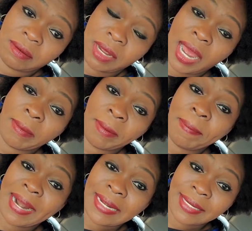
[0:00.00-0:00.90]
I'm a
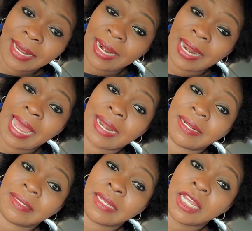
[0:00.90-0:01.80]
practical
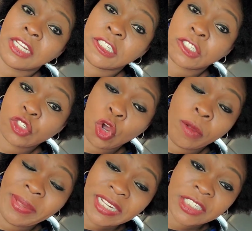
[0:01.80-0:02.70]
learner. Show
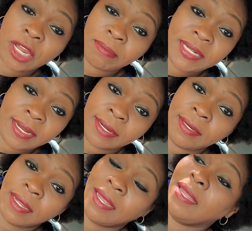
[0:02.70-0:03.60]
me
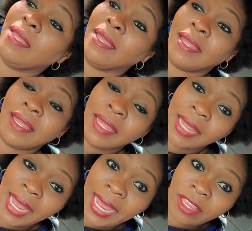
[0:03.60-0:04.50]
something,
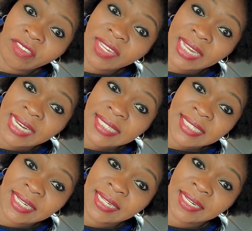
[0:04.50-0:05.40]
I just
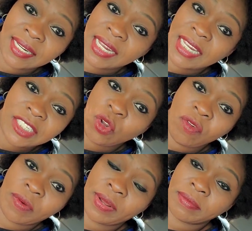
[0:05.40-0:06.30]
glimpse it. It's
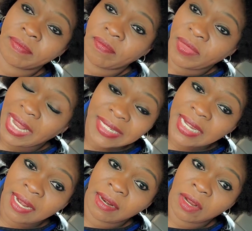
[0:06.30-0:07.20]
over. That's
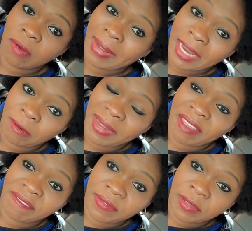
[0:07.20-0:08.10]
not gonna come out of
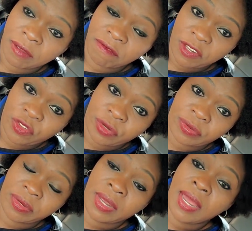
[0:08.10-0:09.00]
my
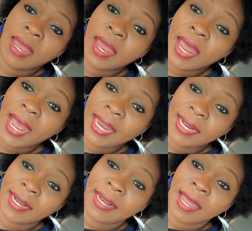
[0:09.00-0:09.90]
vision. And
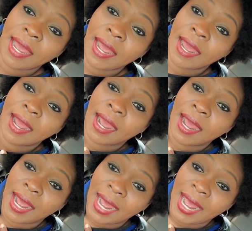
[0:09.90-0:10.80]

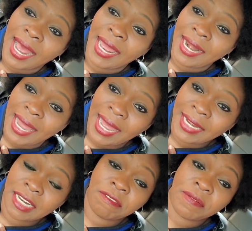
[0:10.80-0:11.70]
then I
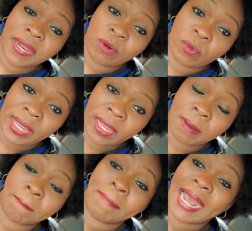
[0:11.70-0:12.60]
learn different way
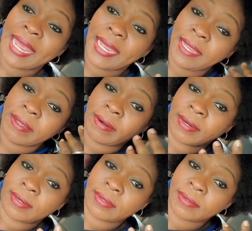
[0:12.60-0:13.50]
by hearing.